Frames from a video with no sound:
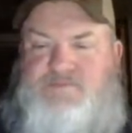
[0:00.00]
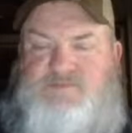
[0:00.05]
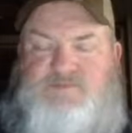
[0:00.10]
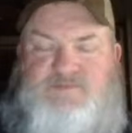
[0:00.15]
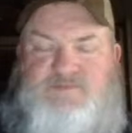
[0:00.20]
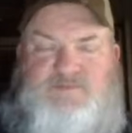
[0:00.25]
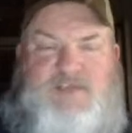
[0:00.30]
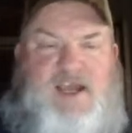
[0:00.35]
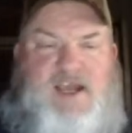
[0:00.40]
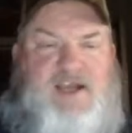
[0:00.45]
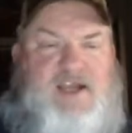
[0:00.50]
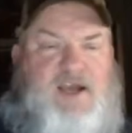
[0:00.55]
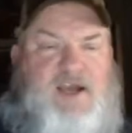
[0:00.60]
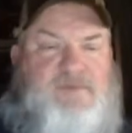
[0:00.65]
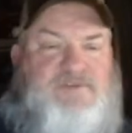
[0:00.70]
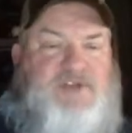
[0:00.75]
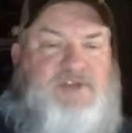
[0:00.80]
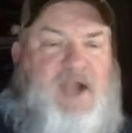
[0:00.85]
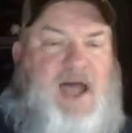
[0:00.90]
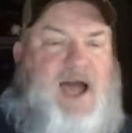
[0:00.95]
Yeah, come
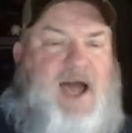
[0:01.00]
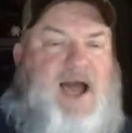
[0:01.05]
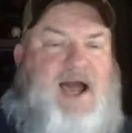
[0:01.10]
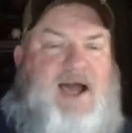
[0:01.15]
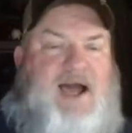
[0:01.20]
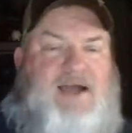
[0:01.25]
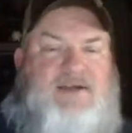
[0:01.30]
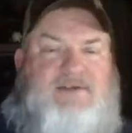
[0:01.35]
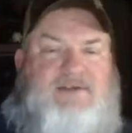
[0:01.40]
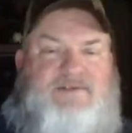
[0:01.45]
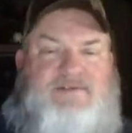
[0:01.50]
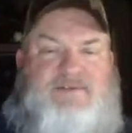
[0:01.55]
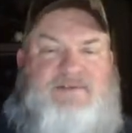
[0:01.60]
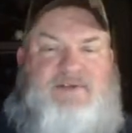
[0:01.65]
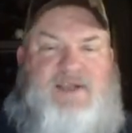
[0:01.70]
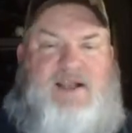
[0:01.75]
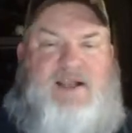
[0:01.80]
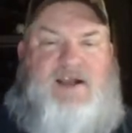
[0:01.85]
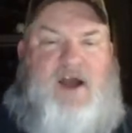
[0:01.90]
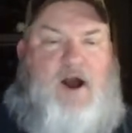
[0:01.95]
July
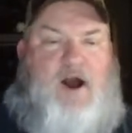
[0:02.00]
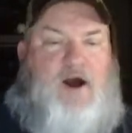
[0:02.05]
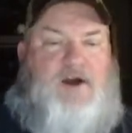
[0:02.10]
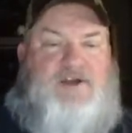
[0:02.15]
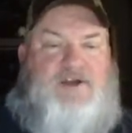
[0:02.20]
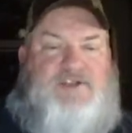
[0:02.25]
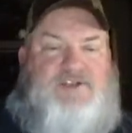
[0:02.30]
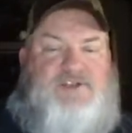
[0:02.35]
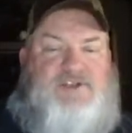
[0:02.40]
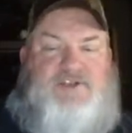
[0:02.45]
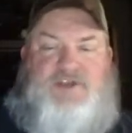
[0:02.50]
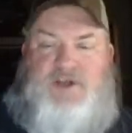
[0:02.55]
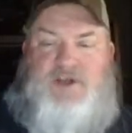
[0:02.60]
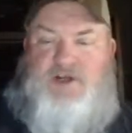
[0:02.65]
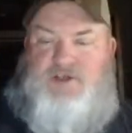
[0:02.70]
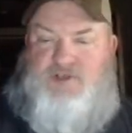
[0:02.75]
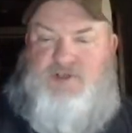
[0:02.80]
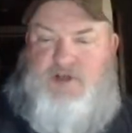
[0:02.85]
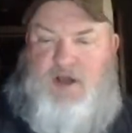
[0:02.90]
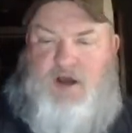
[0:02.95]
and August is going
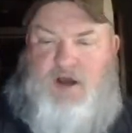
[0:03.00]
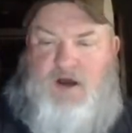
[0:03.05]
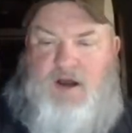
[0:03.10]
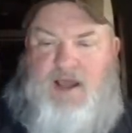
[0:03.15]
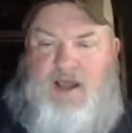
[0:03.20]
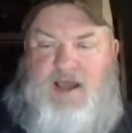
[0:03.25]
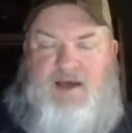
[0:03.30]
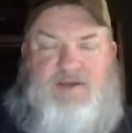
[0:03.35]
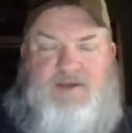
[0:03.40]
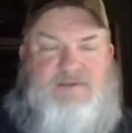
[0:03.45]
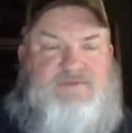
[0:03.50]
to draw out.